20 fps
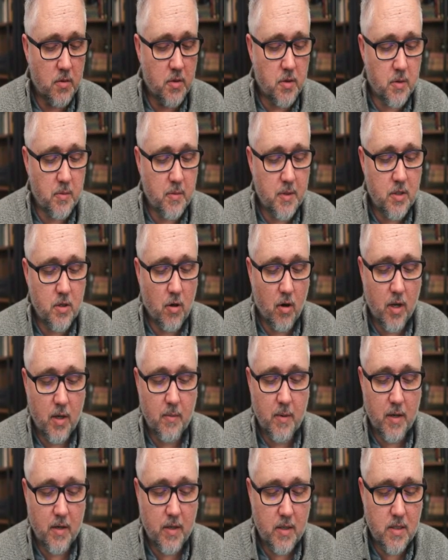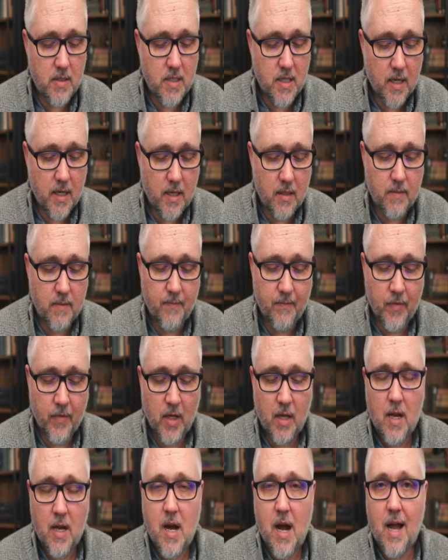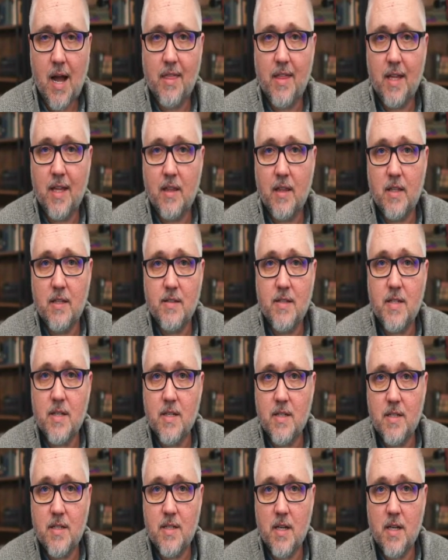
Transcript: going to be talking about in a second. I think this is